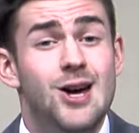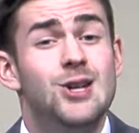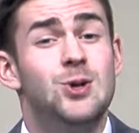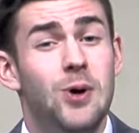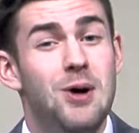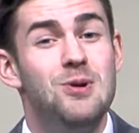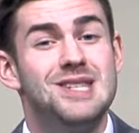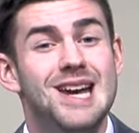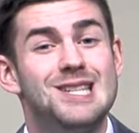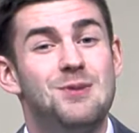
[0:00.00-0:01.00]
Durant was
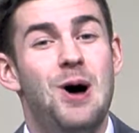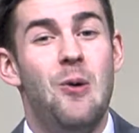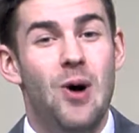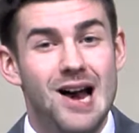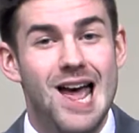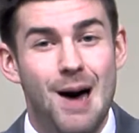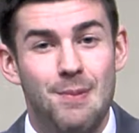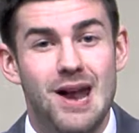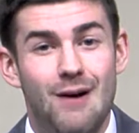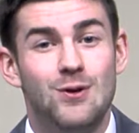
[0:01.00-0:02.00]
asked about what
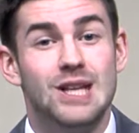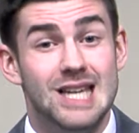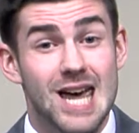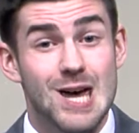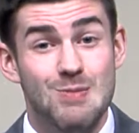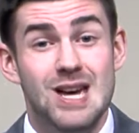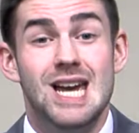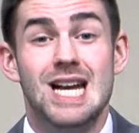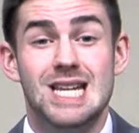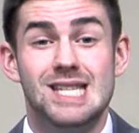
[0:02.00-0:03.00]
happened after the game,
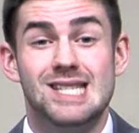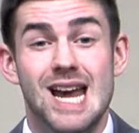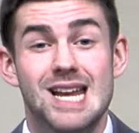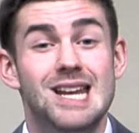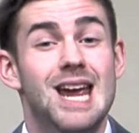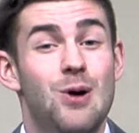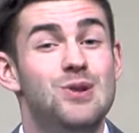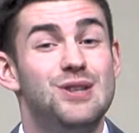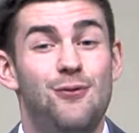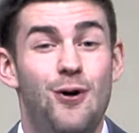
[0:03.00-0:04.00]
and he stated, "It
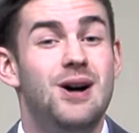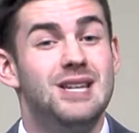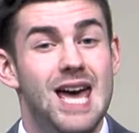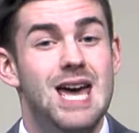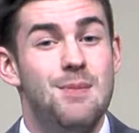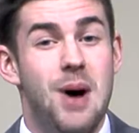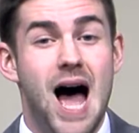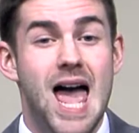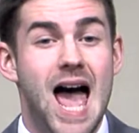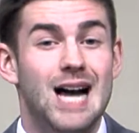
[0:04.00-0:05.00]
was a fun game.
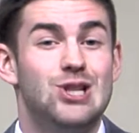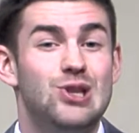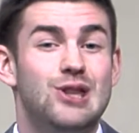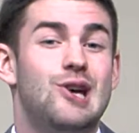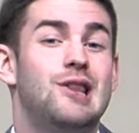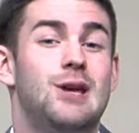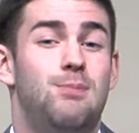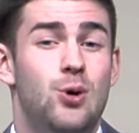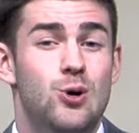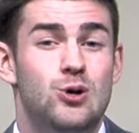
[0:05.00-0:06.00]
I actually thought the
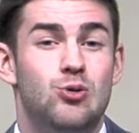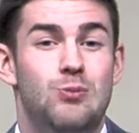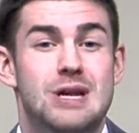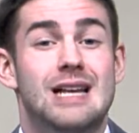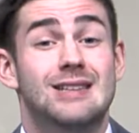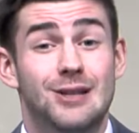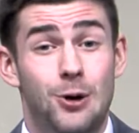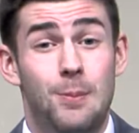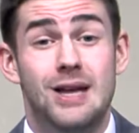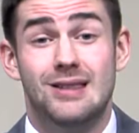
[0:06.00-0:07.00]
boos would be a
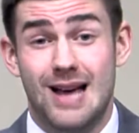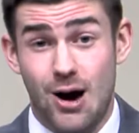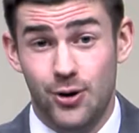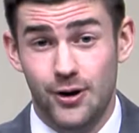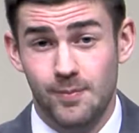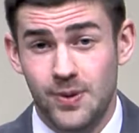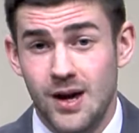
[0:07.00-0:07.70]
little bit louder."